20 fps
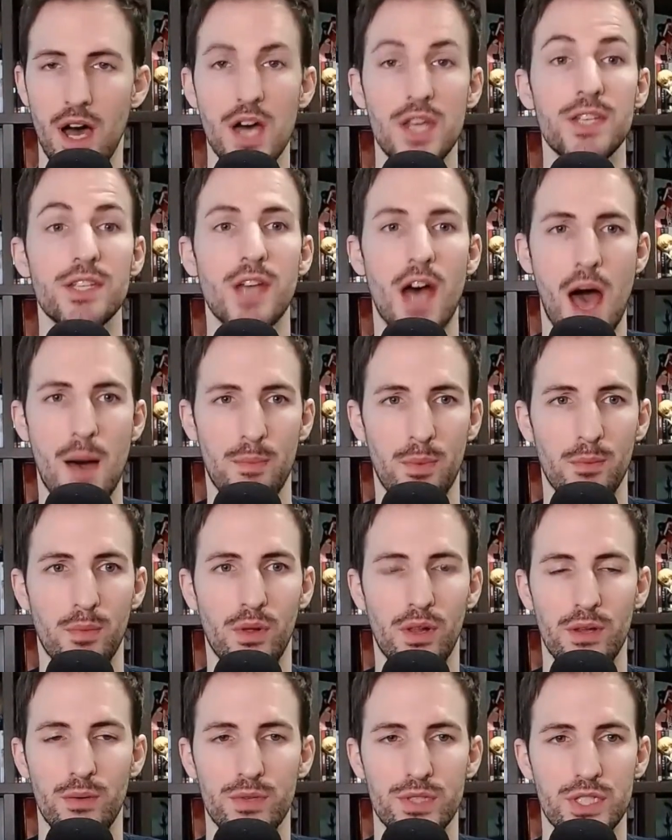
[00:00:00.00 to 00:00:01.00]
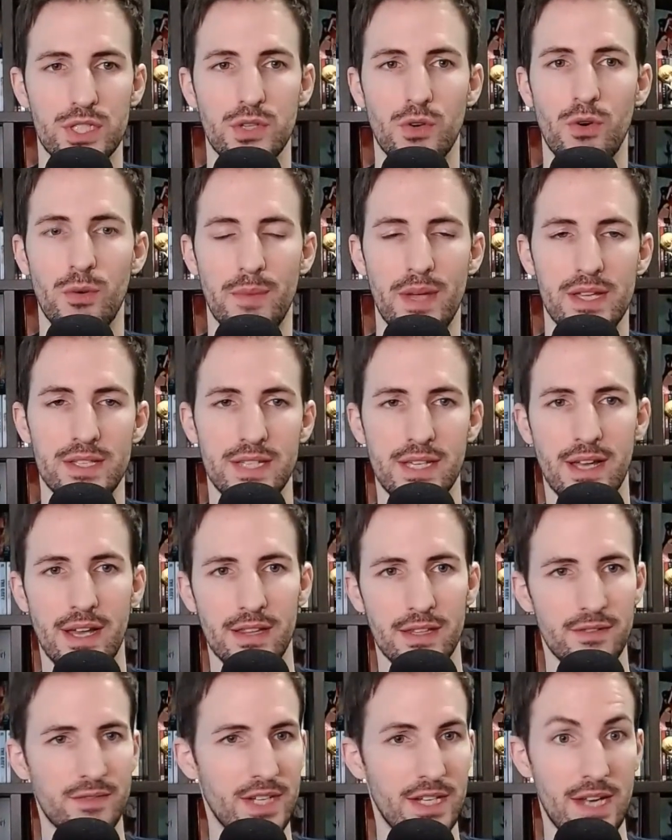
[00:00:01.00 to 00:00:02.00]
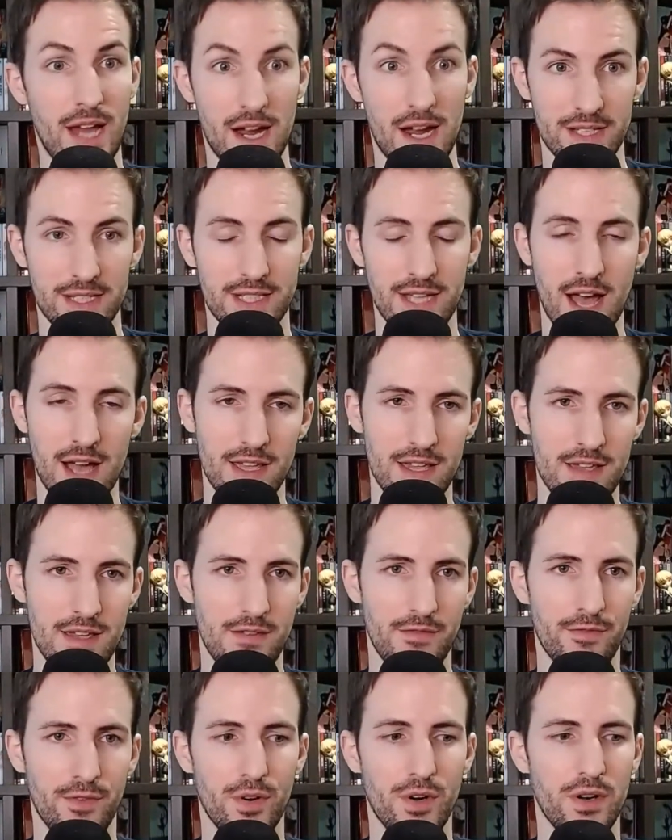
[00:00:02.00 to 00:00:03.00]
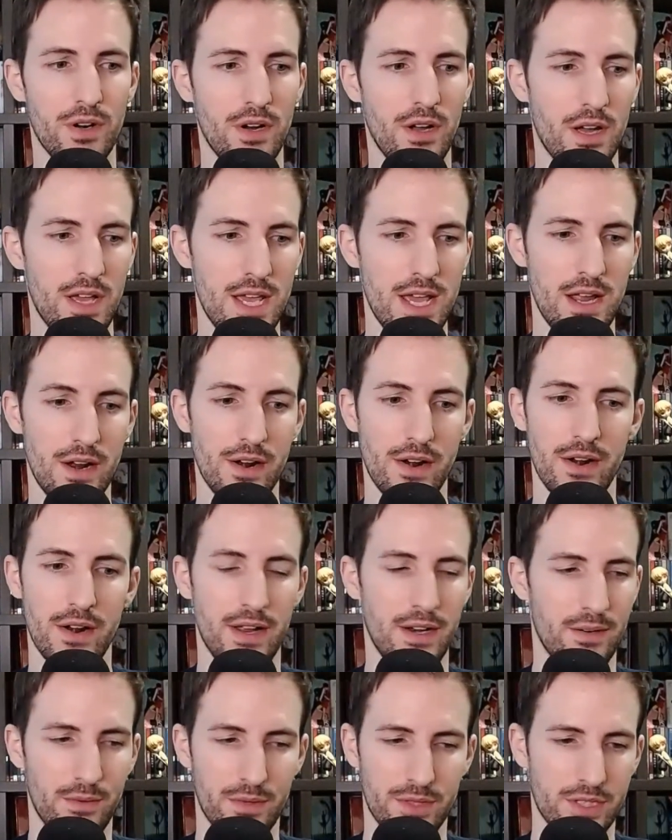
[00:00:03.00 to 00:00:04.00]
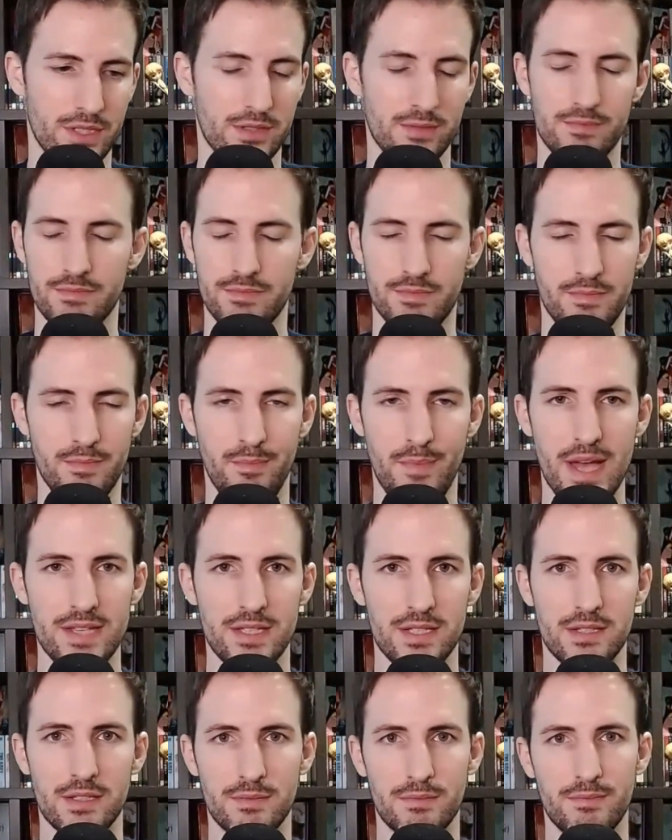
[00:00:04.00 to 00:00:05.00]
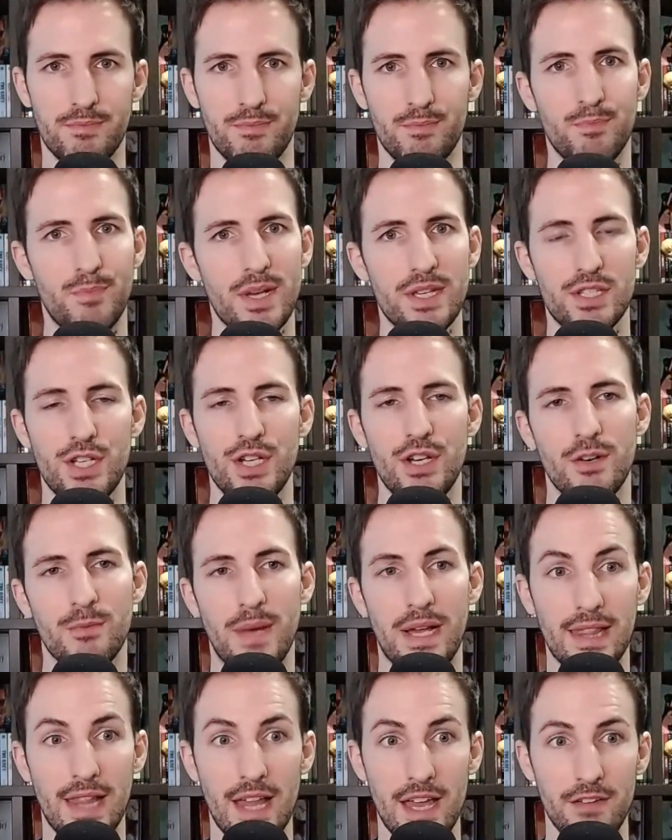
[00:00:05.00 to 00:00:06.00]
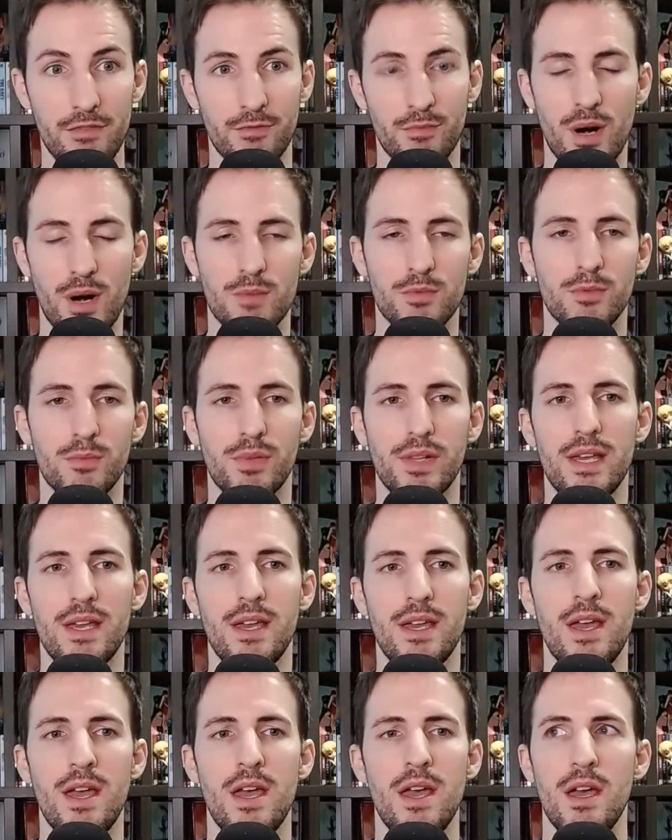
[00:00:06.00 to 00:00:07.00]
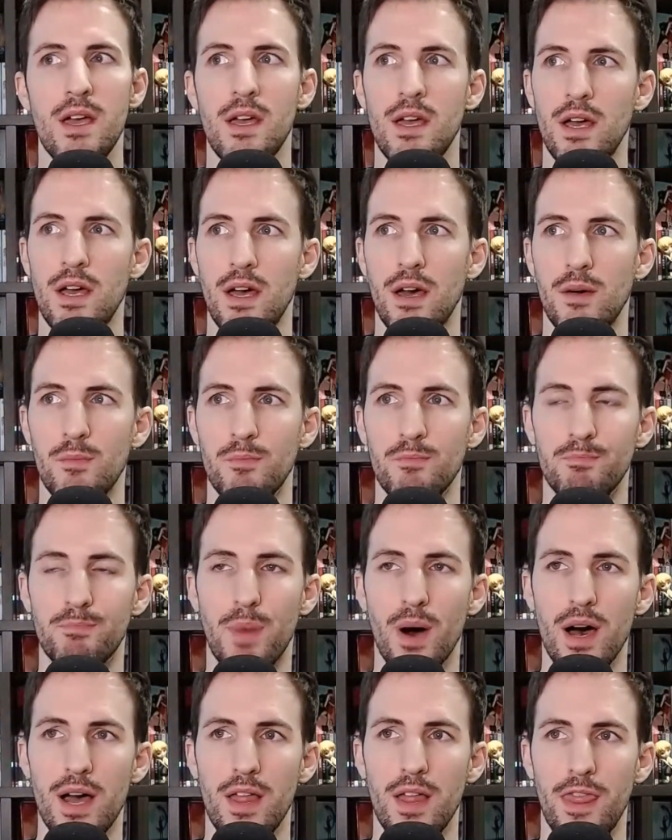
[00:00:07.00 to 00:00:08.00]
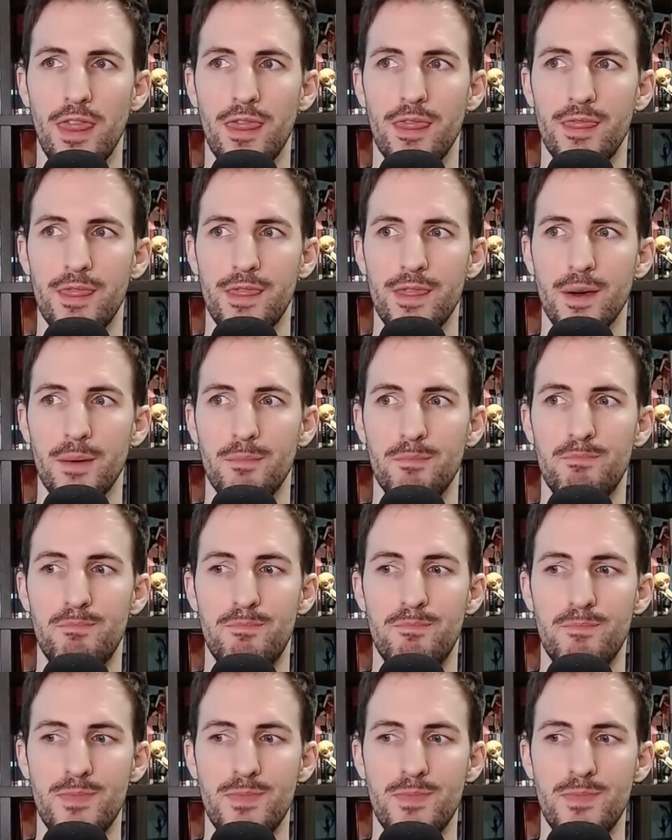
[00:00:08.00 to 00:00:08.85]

untoppable. It was so amazing. I lived in Nagasaki for a year and it was best year of my life probably. But the